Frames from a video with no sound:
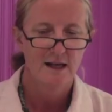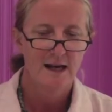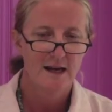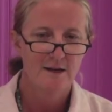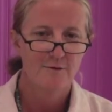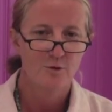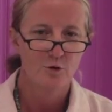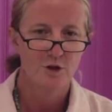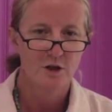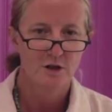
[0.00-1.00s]
And
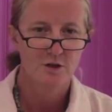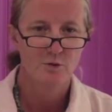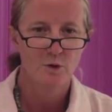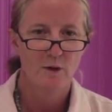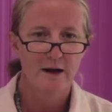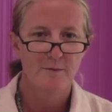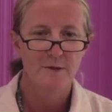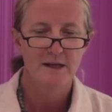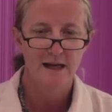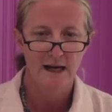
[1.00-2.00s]
for dogs, we
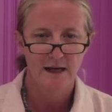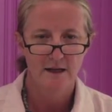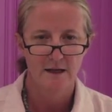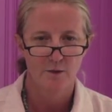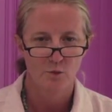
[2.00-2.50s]
recommend Catalin,